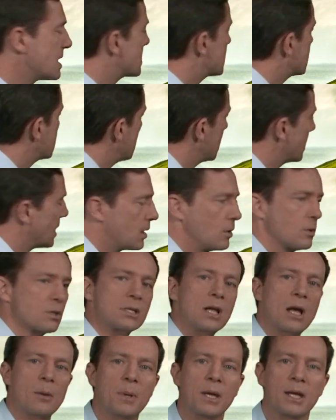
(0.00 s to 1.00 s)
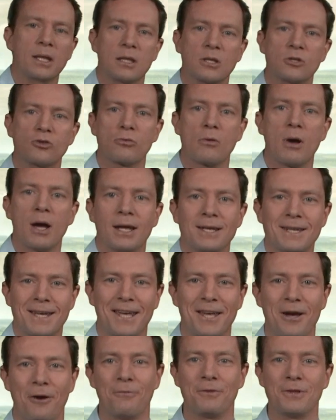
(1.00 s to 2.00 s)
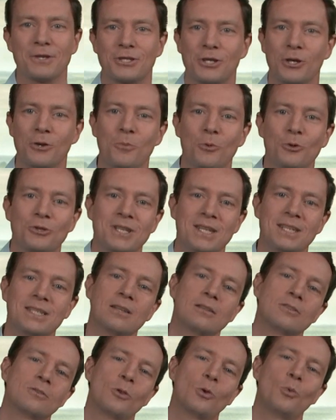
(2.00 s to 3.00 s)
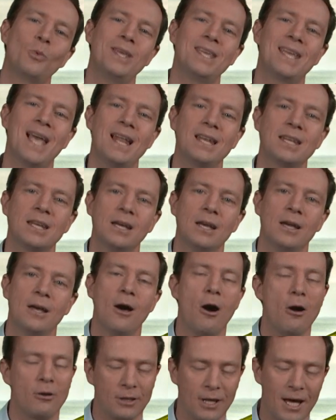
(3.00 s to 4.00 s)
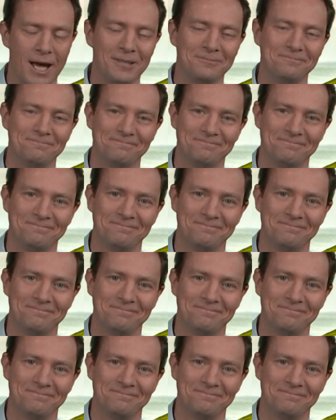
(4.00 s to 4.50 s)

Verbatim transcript: Sunday looks like being the drier day of the two. More details on the weekend online.